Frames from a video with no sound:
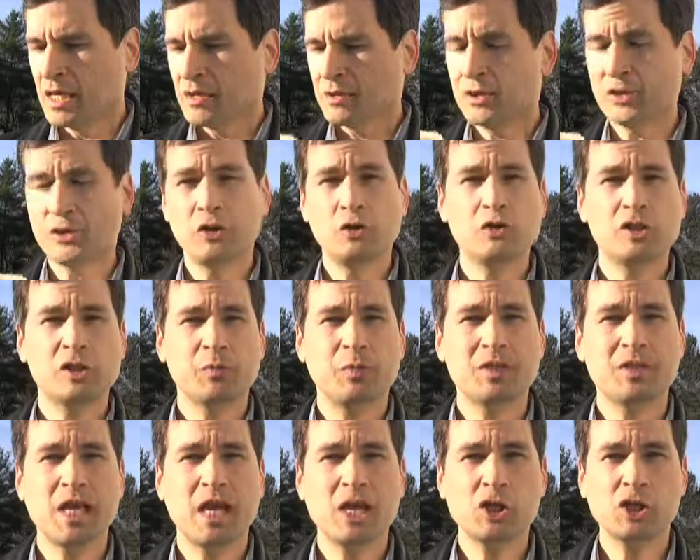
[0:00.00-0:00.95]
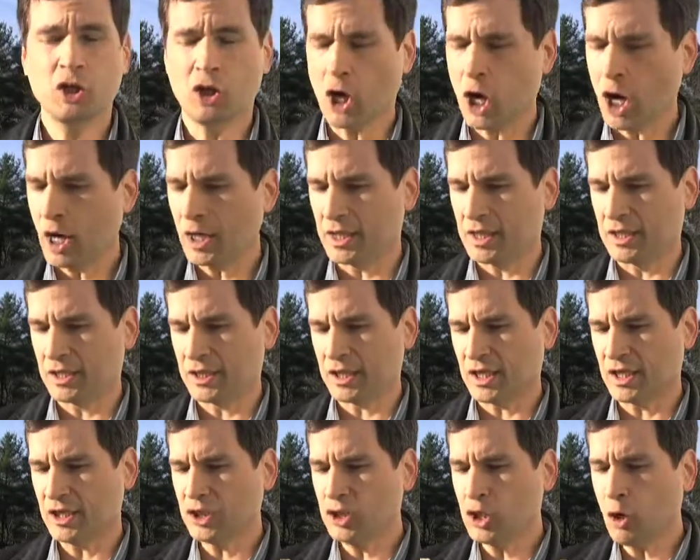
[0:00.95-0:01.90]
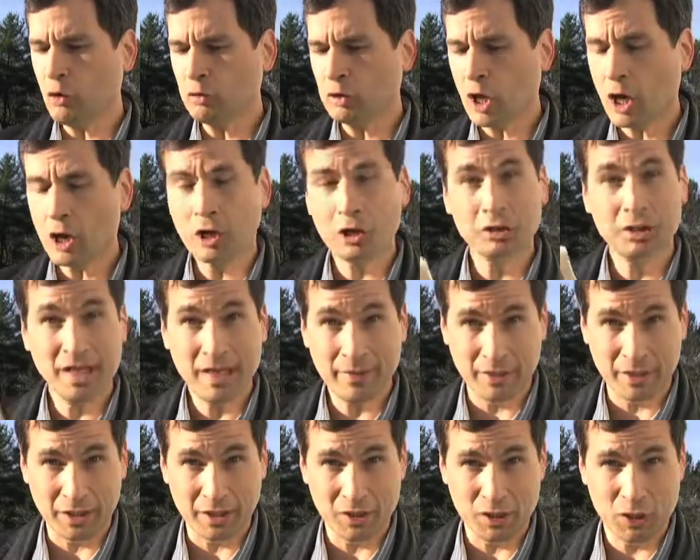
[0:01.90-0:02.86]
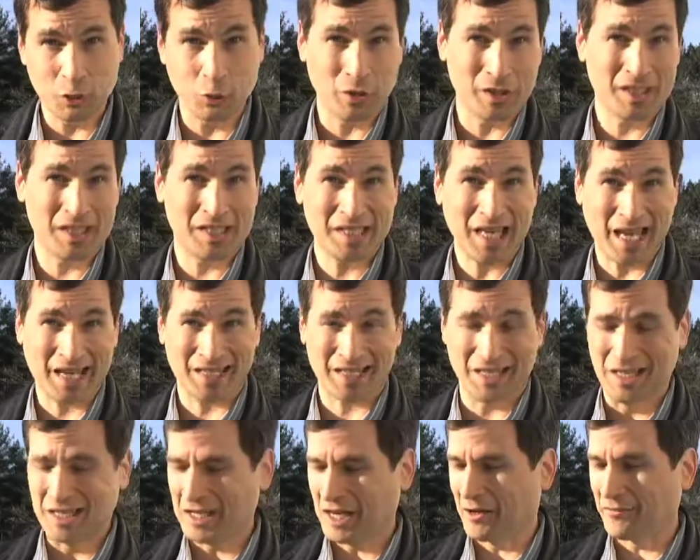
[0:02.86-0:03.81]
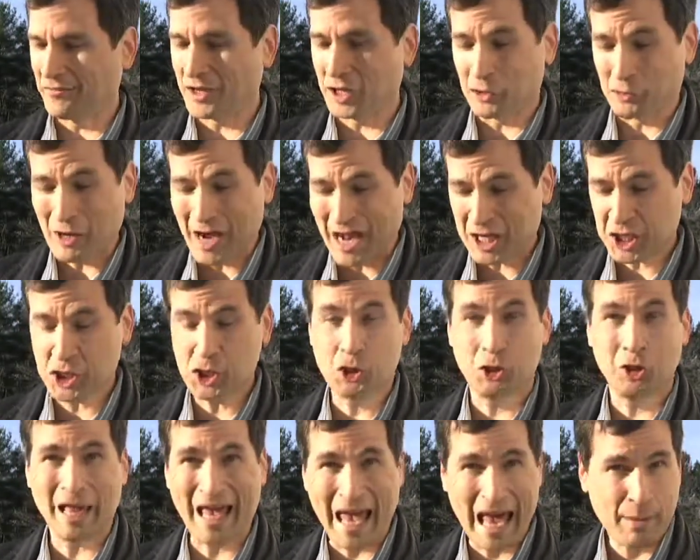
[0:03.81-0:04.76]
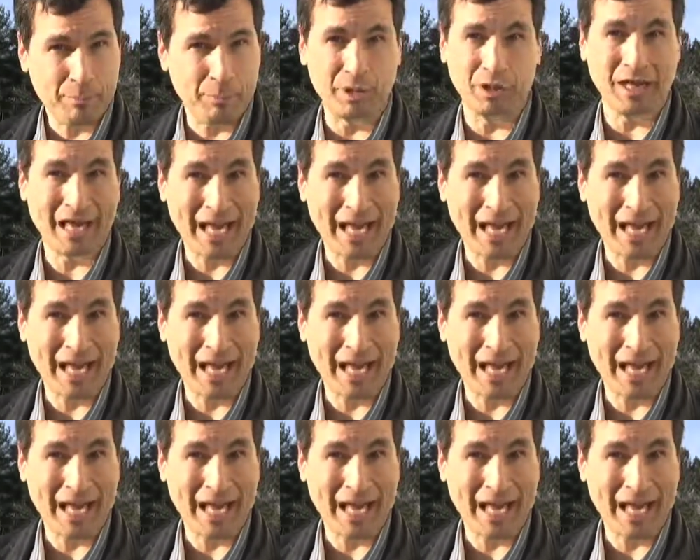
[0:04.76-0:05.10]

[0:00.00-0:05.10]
The Zune's potential audience is no longer limited to a sect of irrational Apple